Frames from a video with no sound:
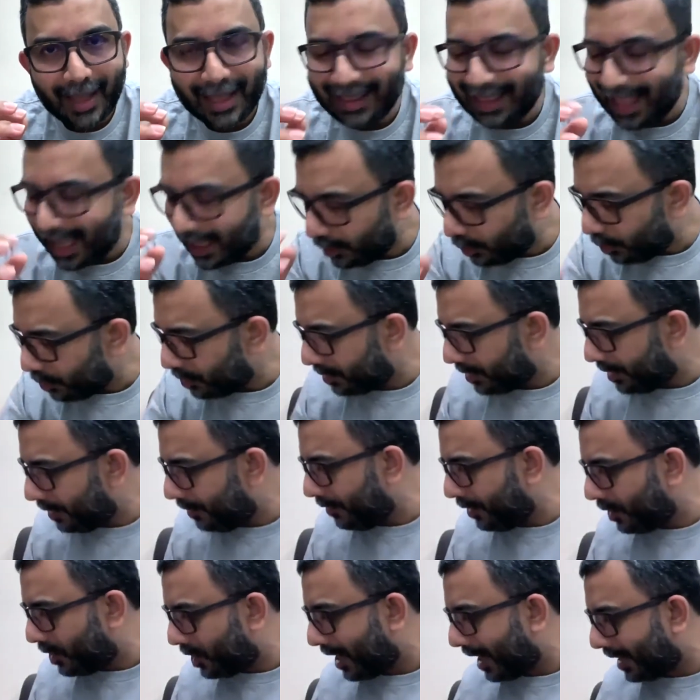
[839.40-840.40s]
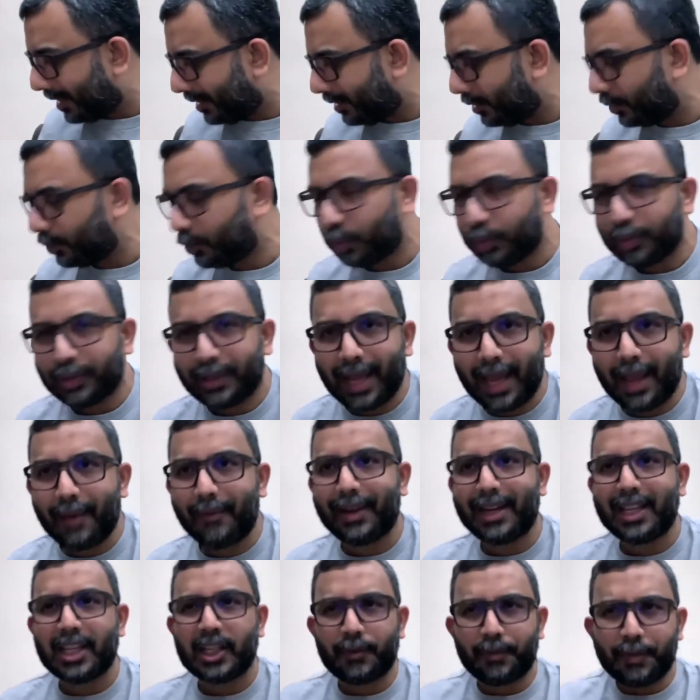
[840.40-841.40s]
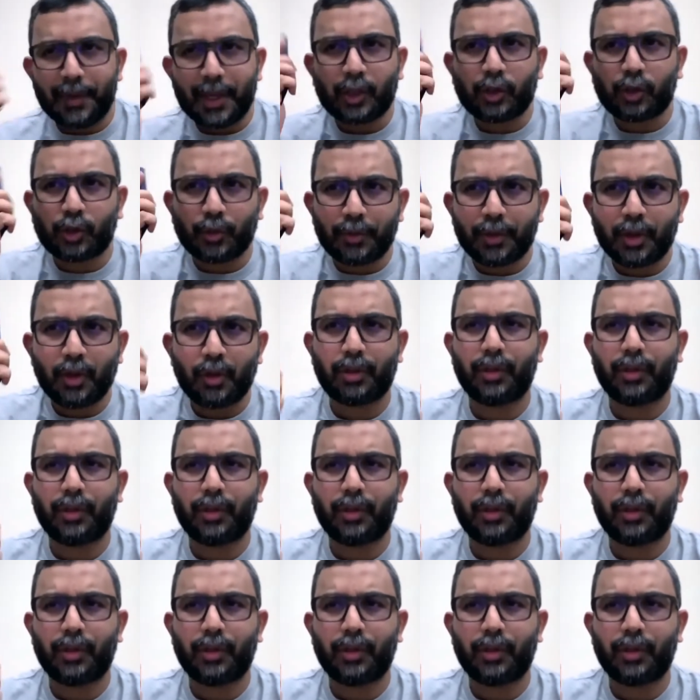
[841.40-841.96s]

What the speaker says: Dato Sri Vijay, until today, when he speaks to me